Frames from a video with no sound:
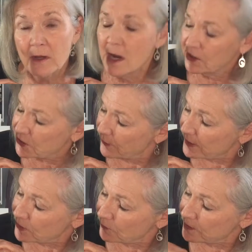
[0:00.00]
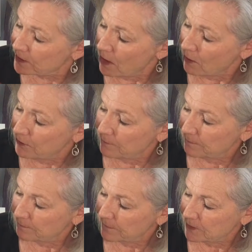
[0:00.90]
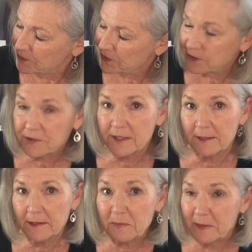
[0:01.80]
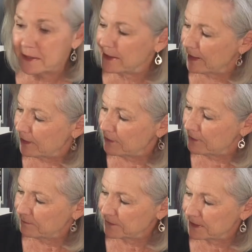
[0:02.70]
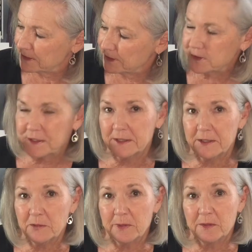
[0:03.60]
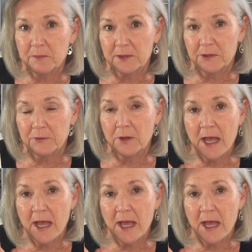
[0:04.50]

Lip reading: So as a result, you still see a little bit of yellow, you still see a little bit of blue,